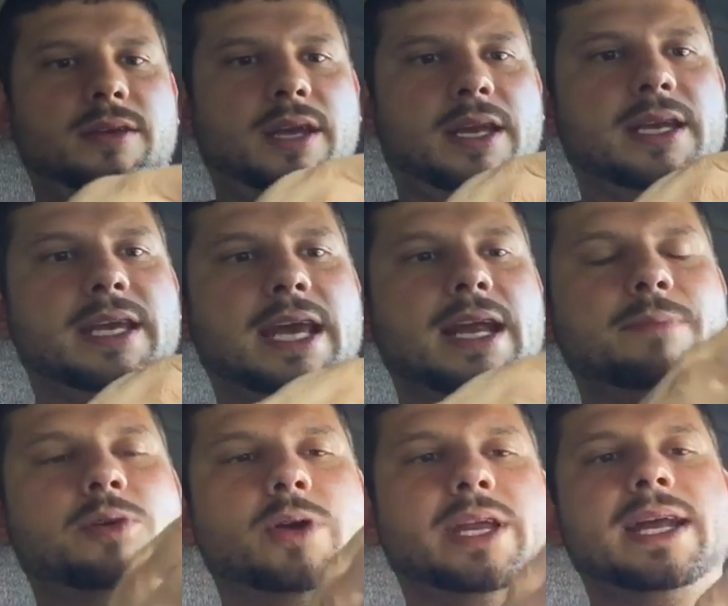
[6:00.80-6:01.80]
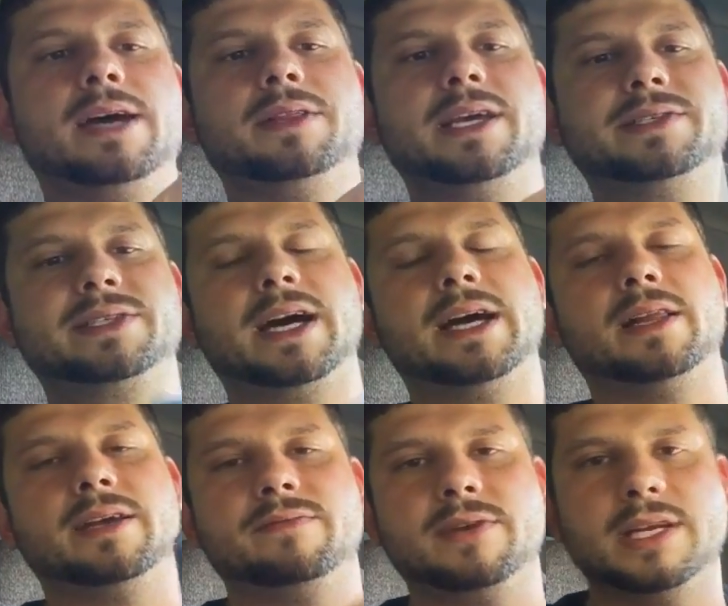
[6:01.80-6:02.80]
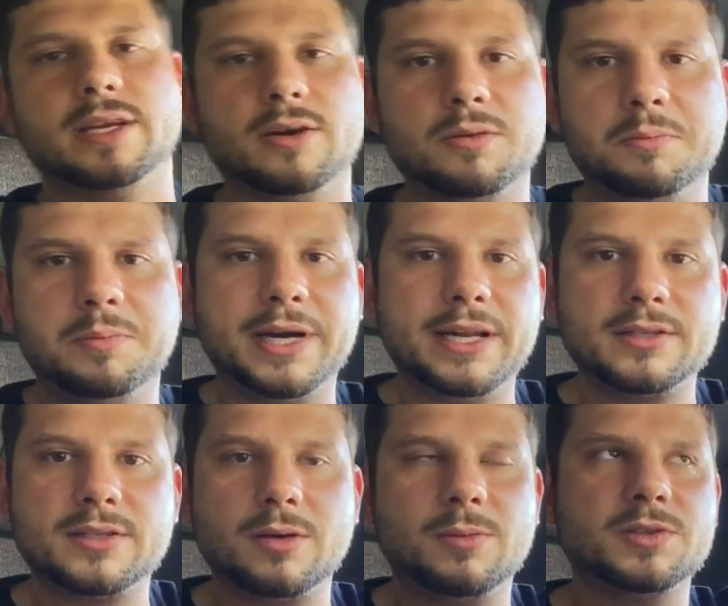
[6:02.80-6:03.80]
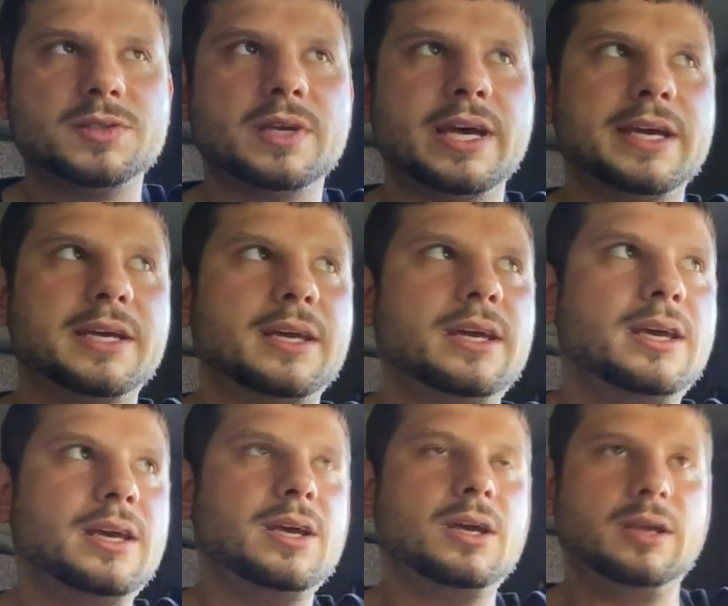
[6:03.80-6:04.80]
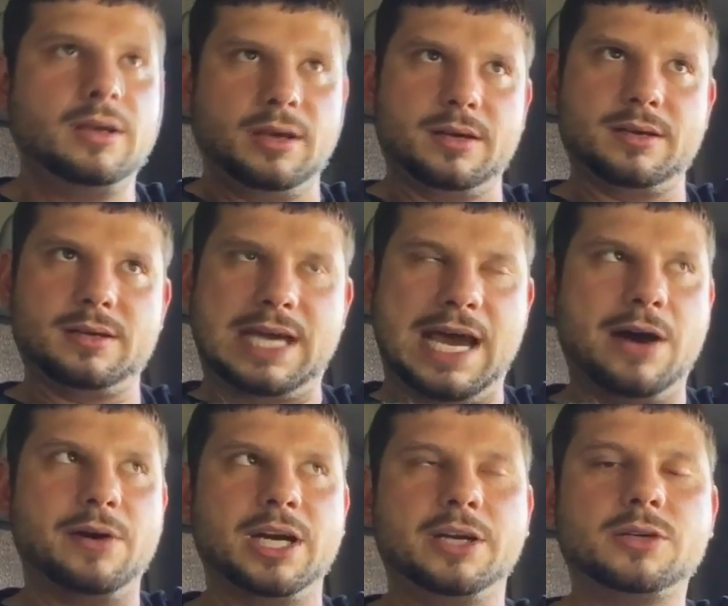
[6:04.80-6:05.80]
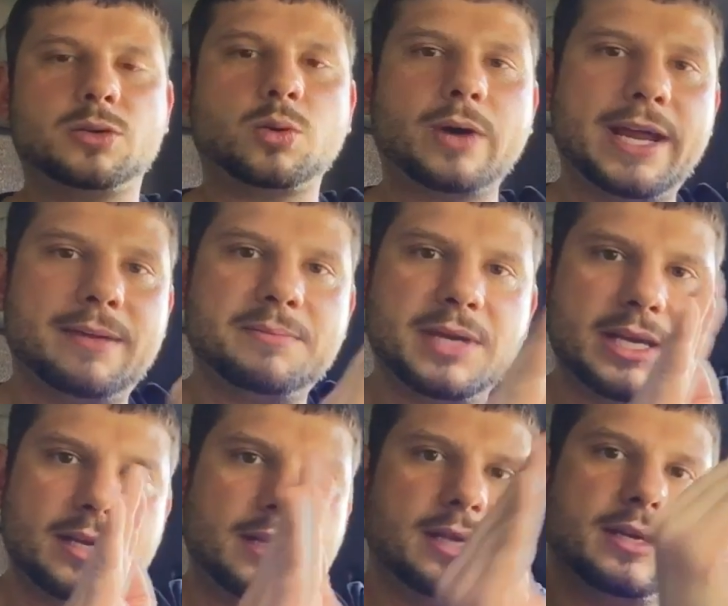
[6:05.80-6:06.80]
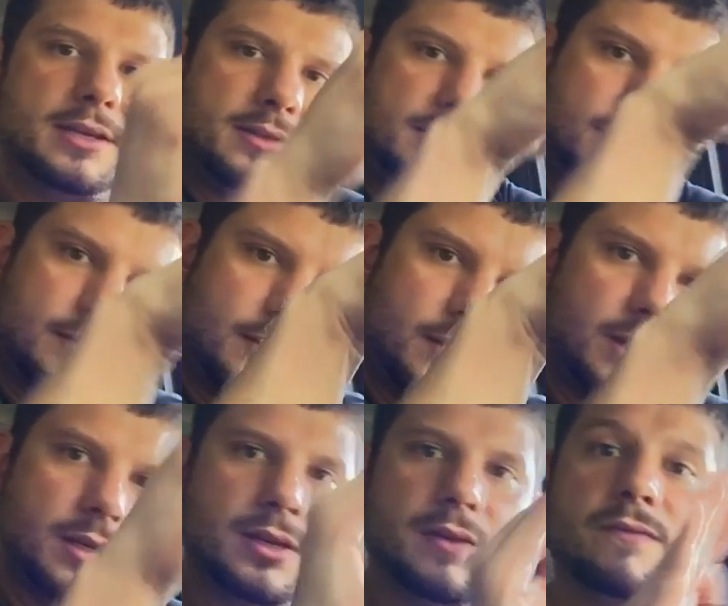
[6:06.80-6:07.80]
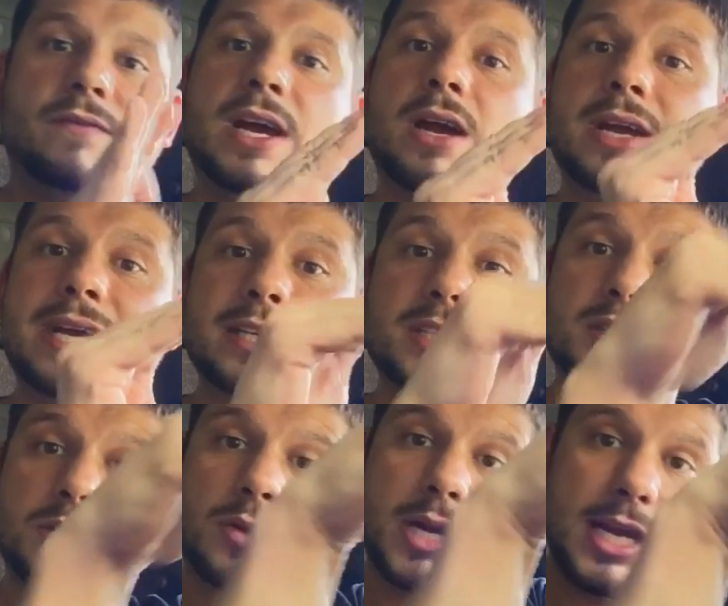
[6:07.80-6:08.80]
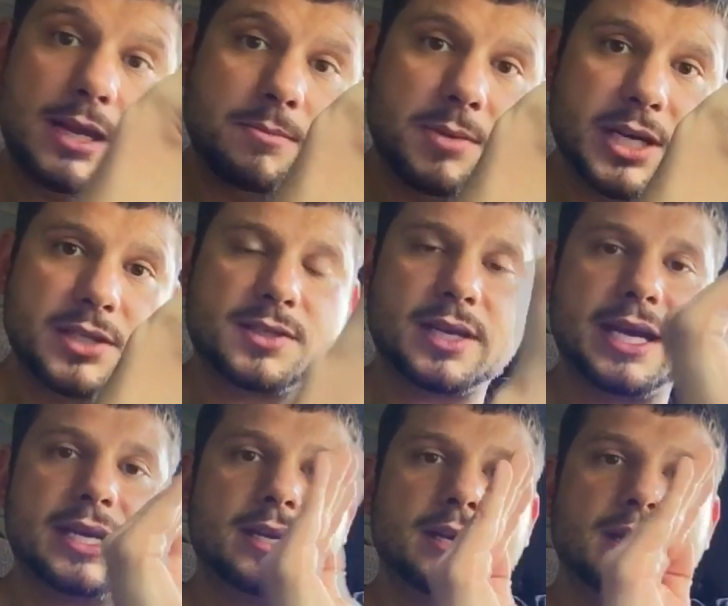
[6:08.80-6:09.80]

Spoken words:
And again, I pointed out in that Skyline video, but it's almost like how a Karambit is very extreme, but it's like